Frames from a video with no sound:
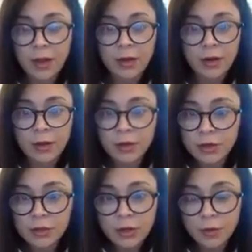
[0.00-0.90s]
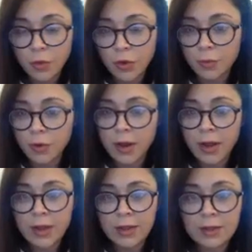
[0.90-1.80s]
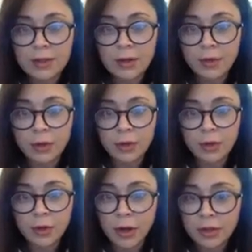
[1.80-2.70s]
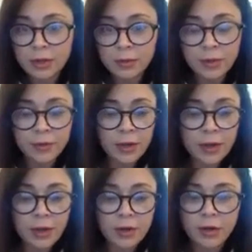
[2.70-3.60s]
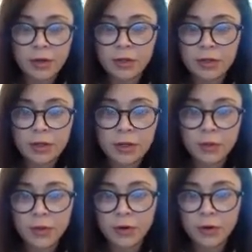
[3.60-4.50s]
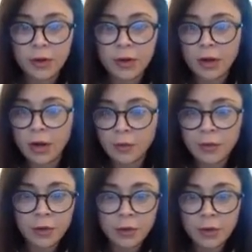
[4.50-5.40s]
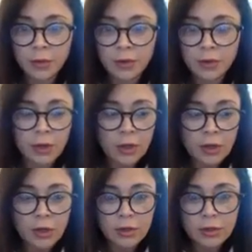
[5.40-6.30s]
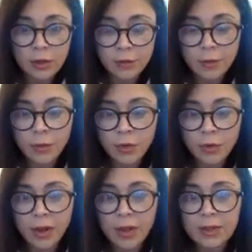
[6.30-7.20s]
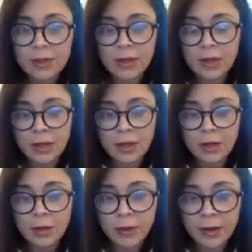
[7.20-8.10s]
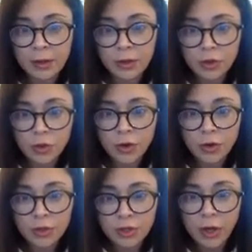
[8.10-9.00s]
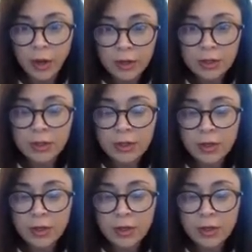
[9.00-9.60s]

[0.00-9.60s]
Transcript: and you're interested in moral praise and the concept of it, and you're interested in whether or not Kant would agree with your deserving moral praise, and you'd like shorter, chunked